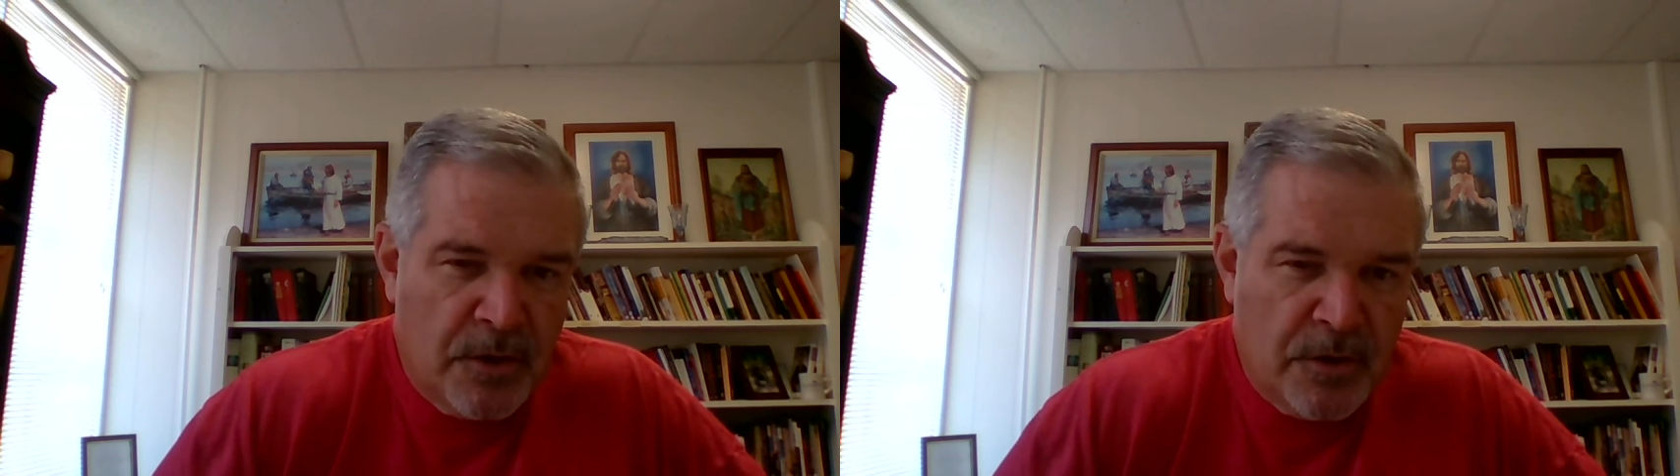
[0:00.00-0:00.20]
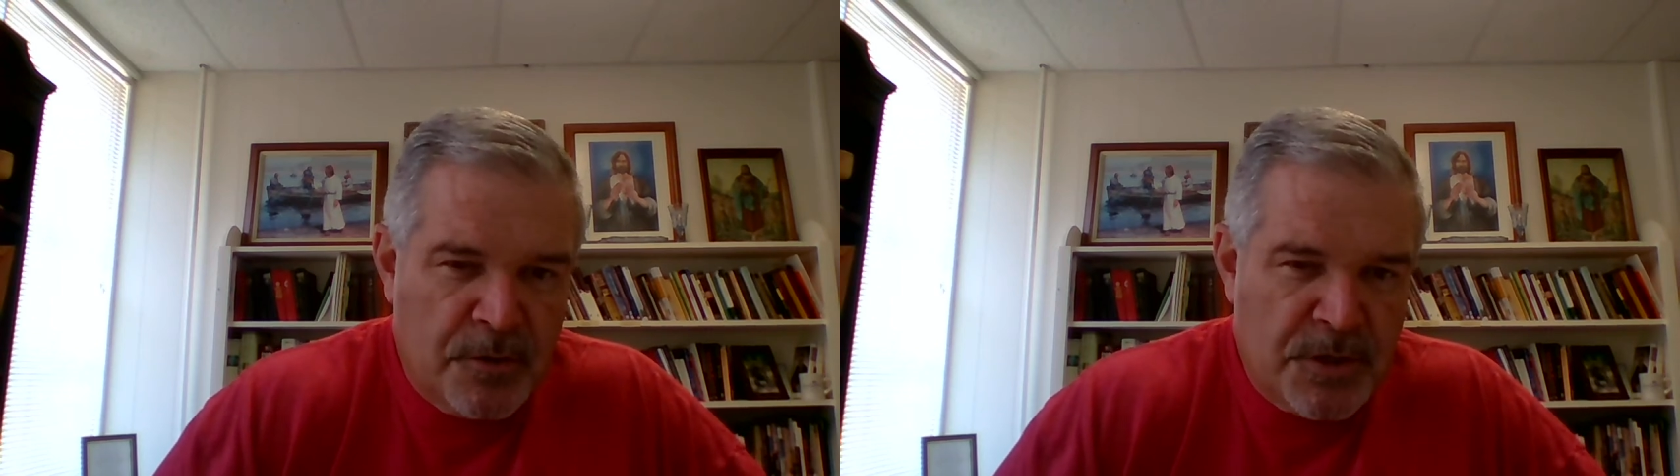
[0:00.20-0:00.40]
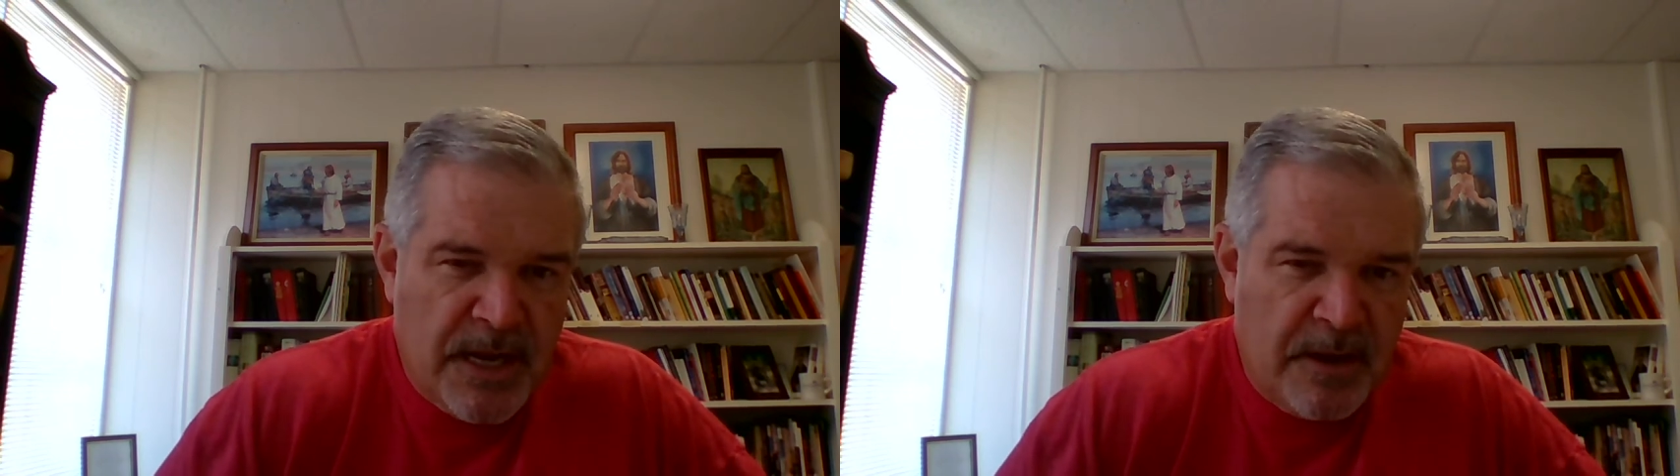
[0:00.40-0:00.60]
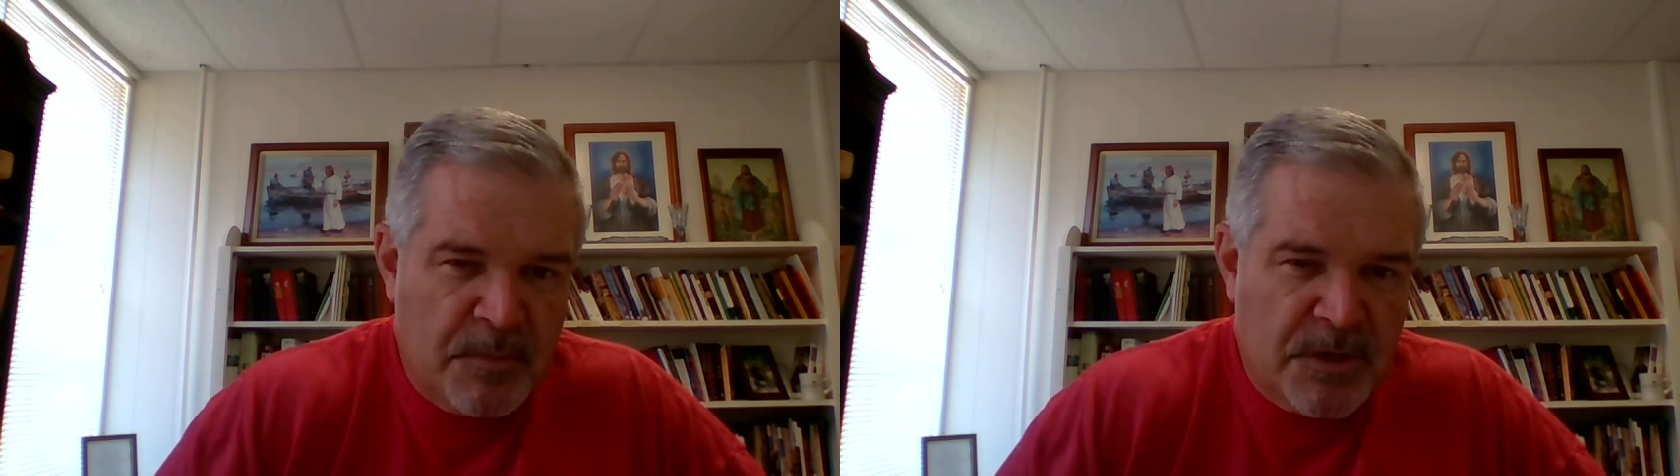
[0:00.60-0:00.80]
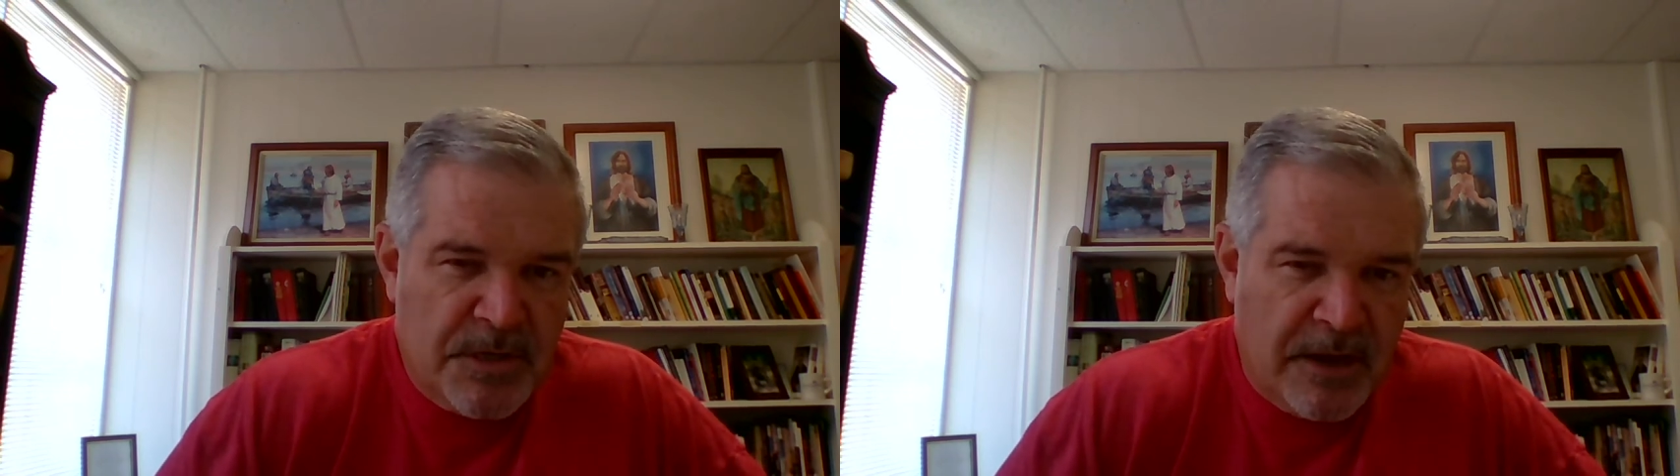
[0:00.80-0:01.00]
Two
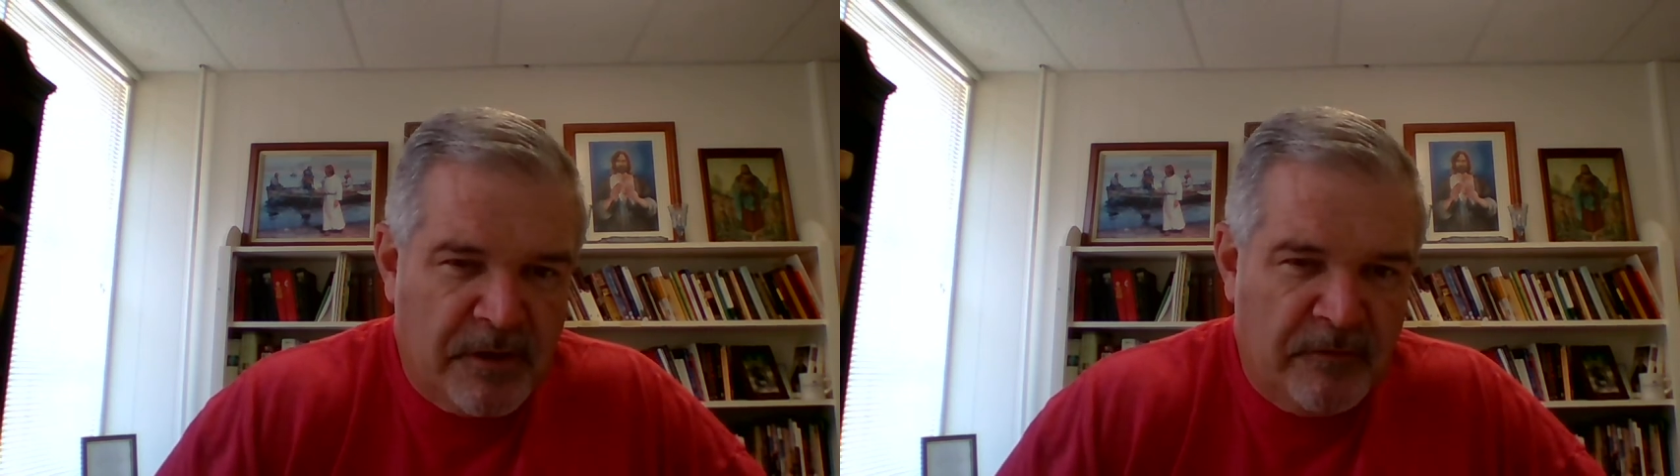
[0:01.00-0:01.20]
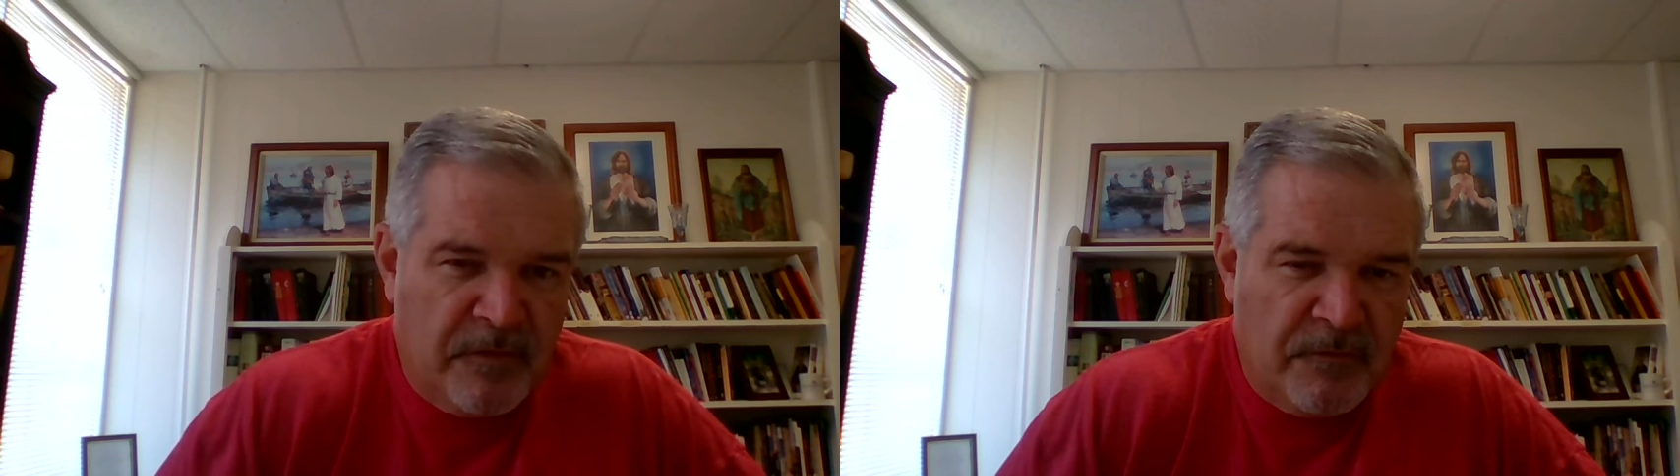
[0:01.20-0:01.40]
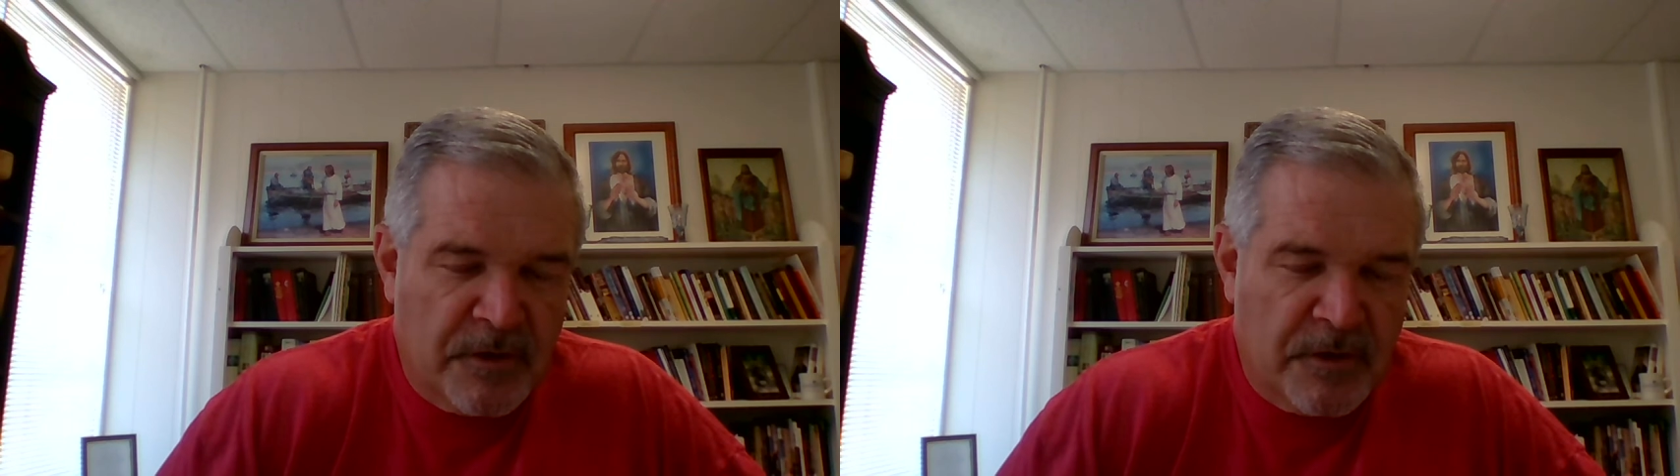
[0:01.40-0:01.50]
statements. I'll give you the